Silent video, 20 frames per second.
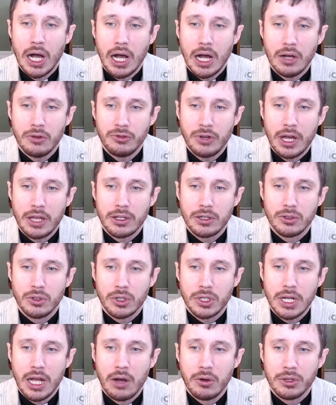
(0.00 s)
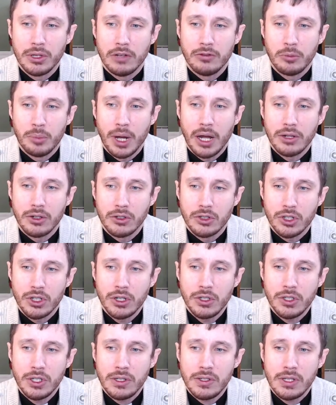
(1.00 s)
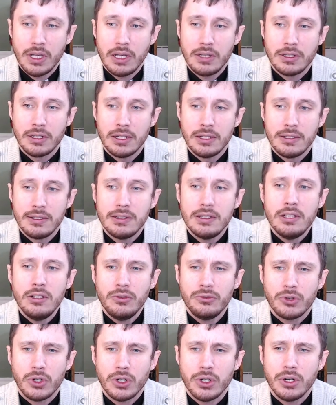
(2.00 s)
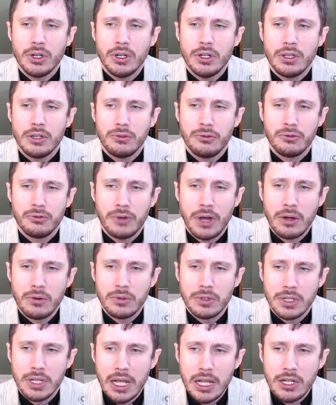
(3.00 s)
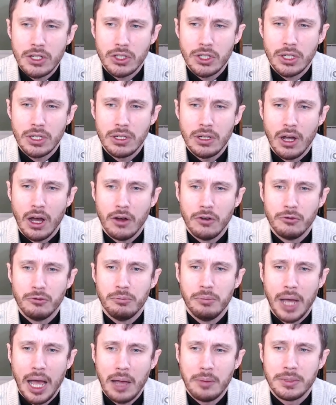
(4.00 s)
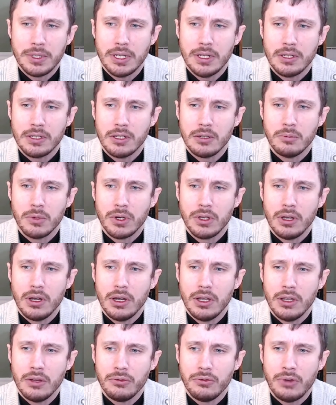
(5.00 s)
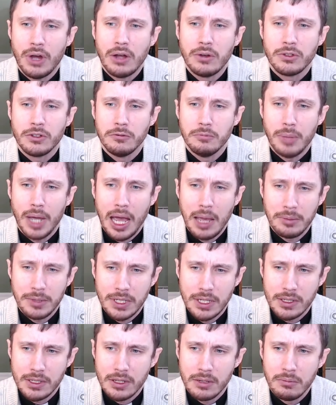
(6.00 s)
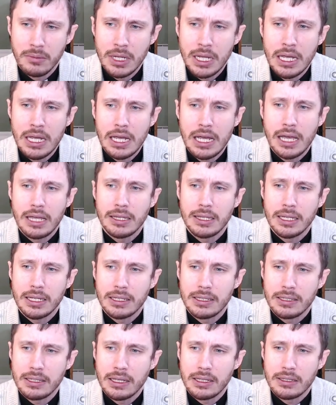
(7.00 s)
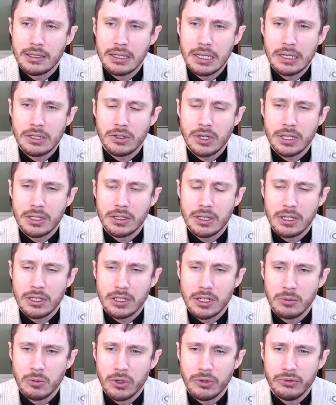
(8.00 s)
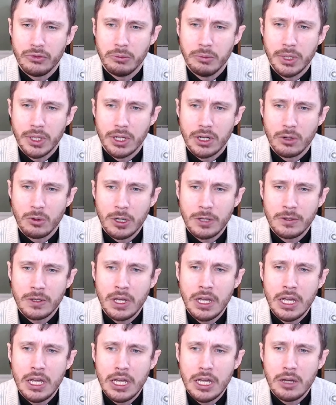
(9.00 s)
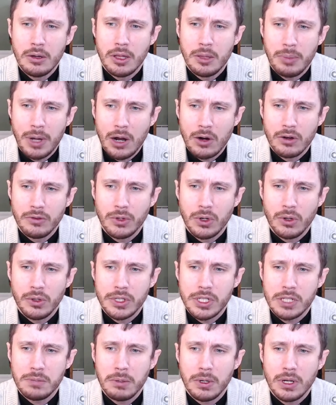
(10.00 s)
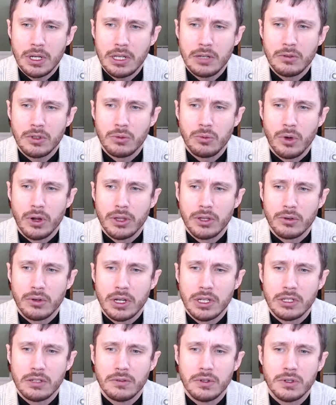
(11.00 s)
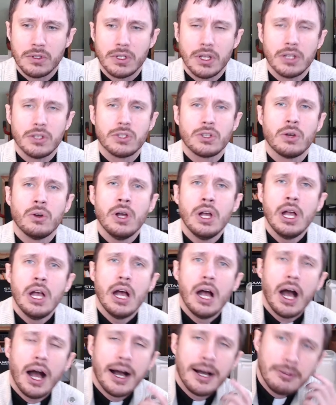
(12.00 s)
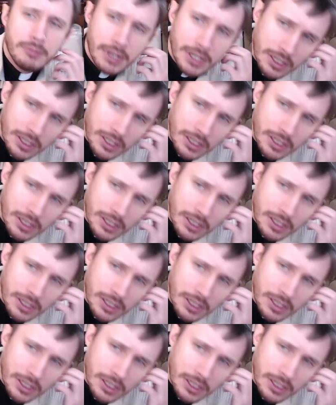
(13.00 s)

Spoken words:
Father, look now with love upon your church, it says, and unseal for her the foundation of baptism, or the fount of baptism, I think it says in that translation I'm more familiar with. The power of the Holy Spirit give the water the grace of your Son. So, and it